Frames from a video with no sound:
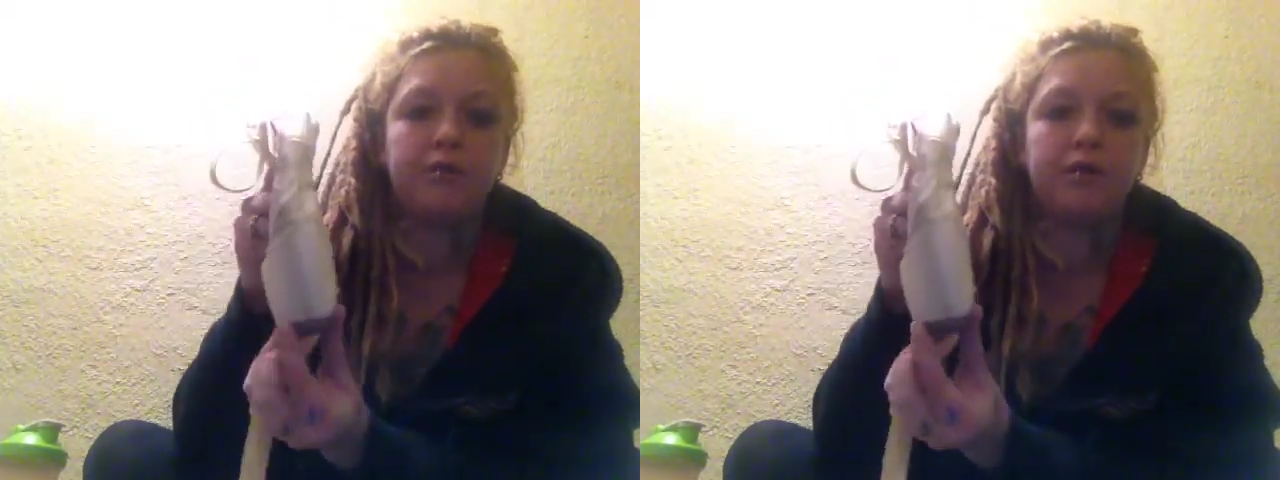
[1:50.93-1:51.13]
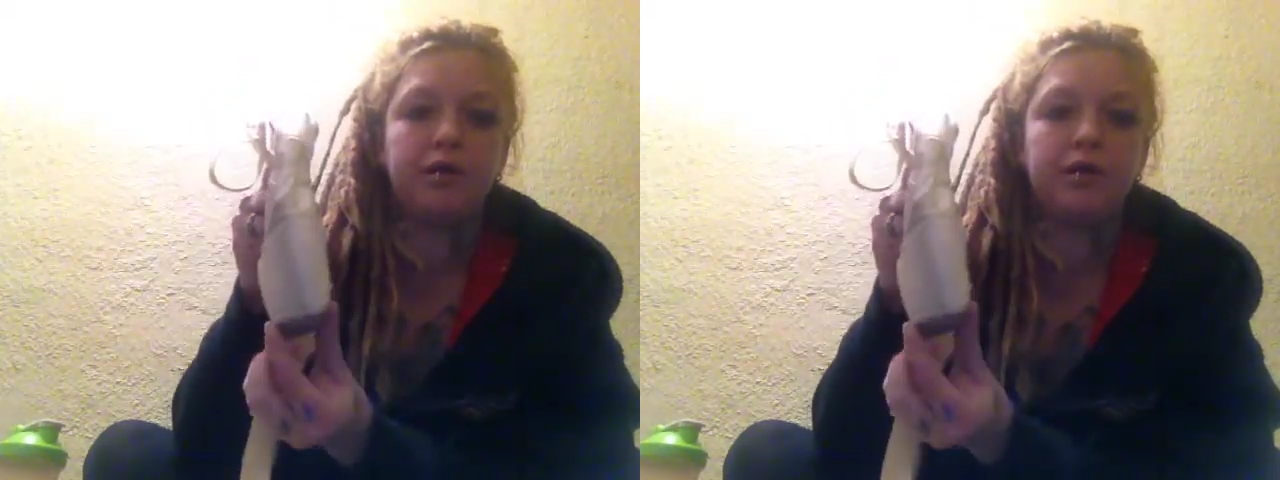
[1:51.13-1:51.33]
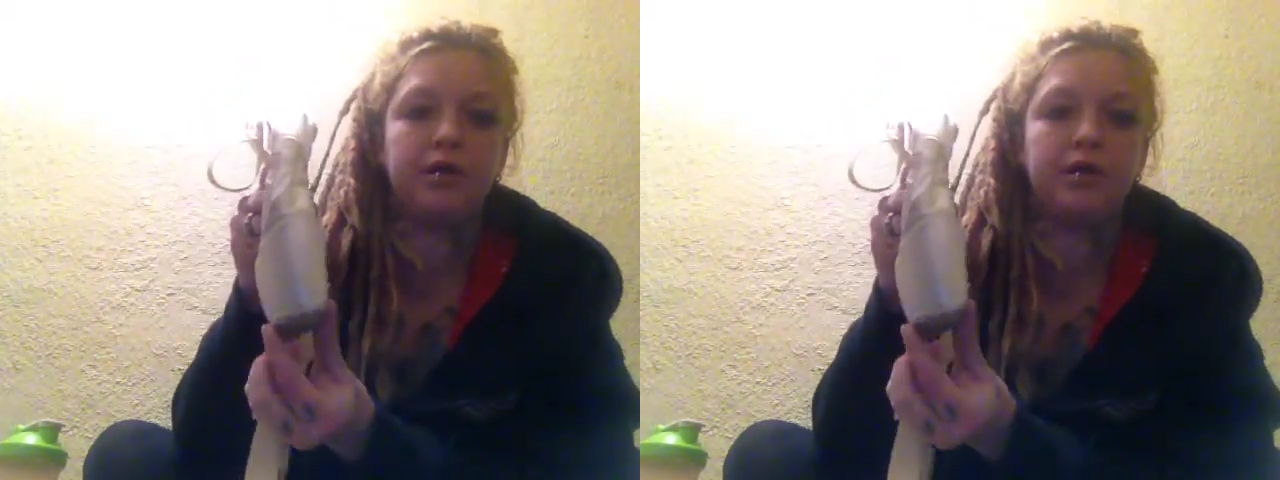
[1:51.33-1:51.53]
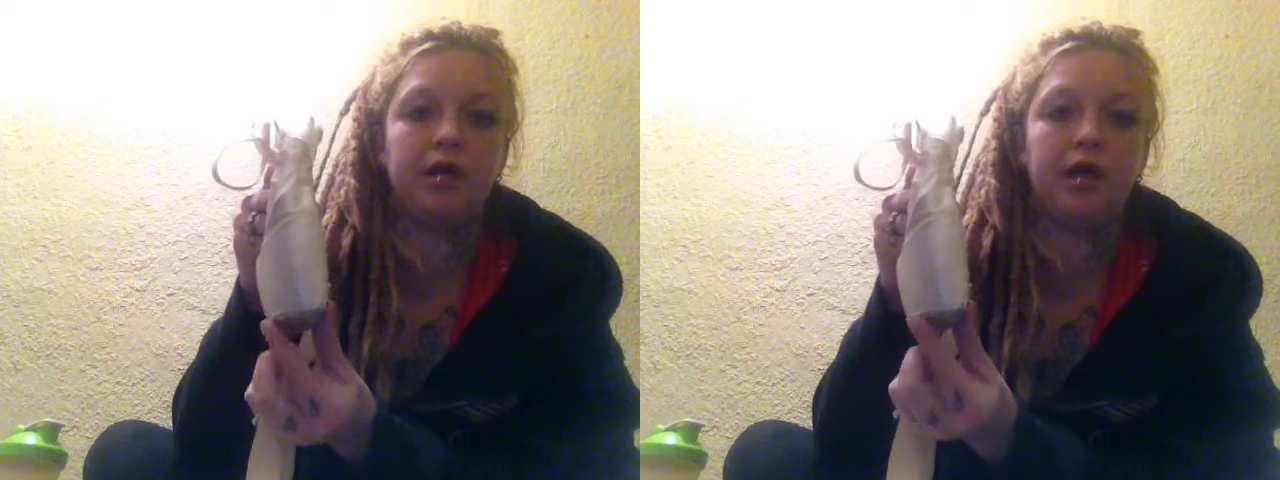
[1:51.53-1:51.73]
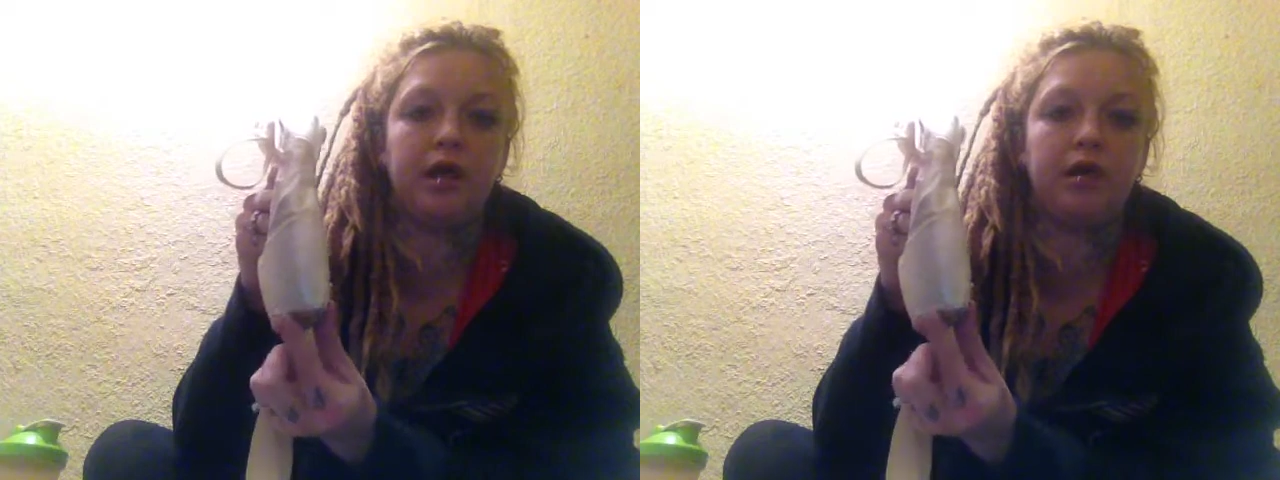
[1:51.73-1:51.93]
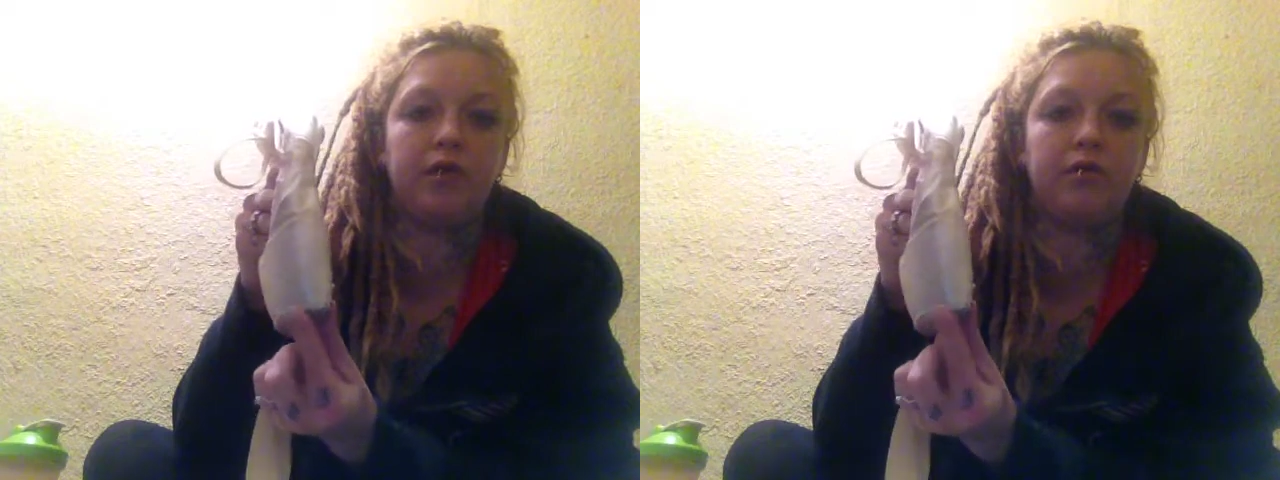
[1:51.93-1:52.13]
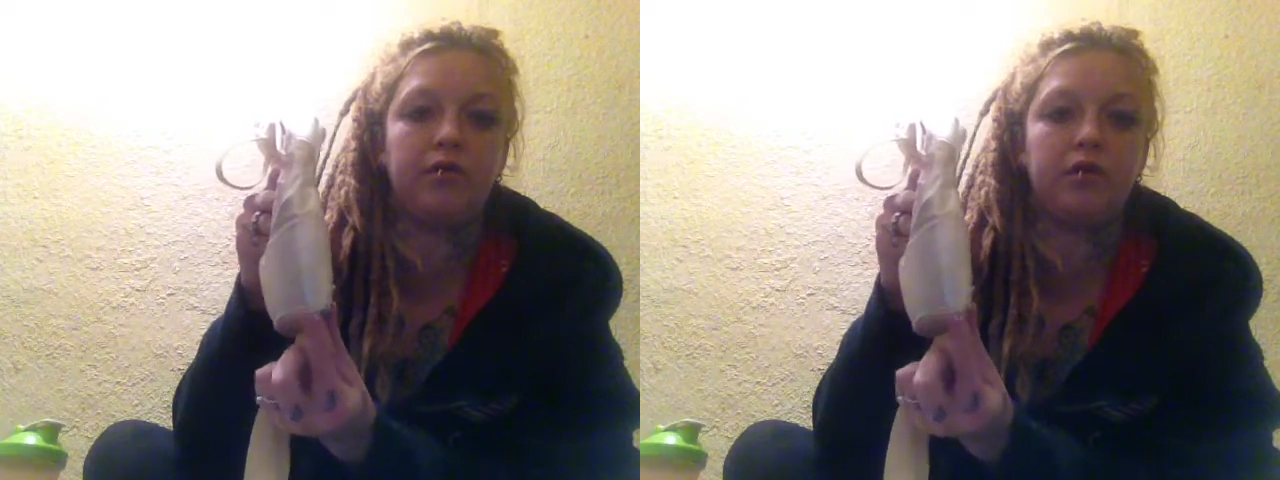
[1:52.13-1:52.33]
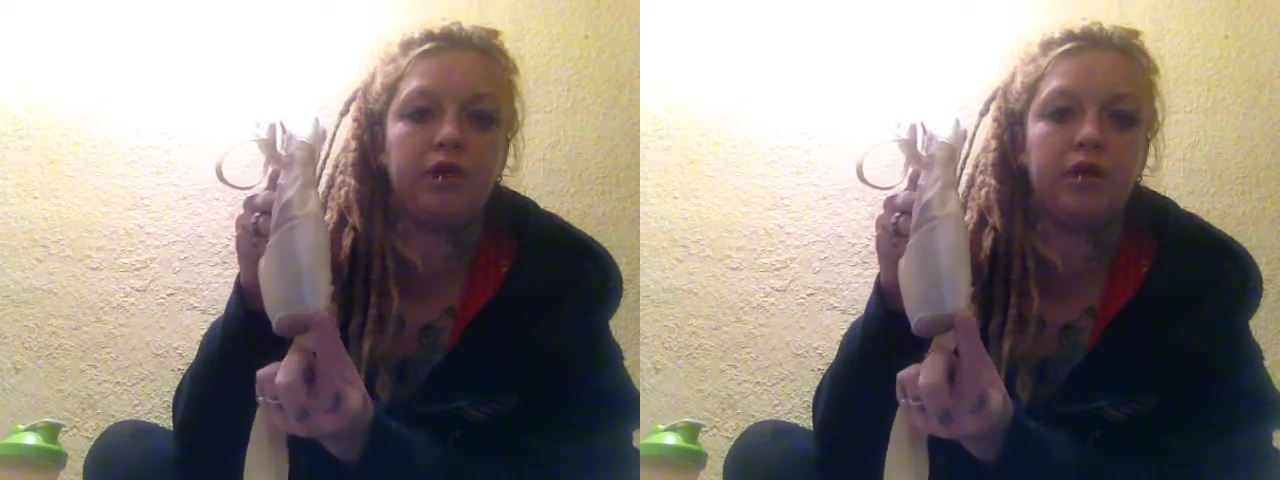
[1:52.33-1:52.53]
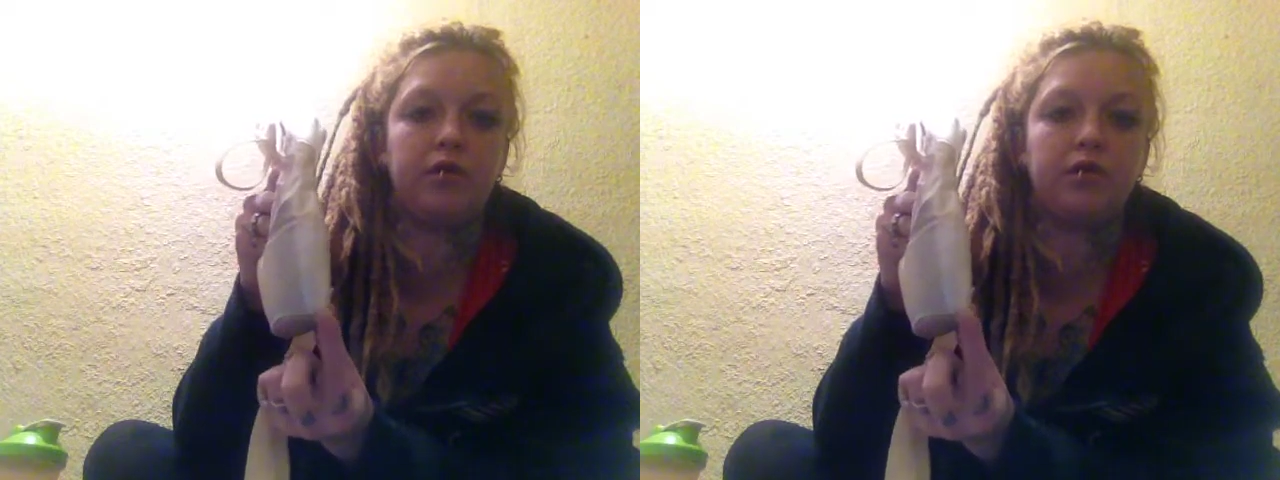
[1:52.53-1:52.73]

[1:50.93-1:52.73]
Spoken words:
because I don't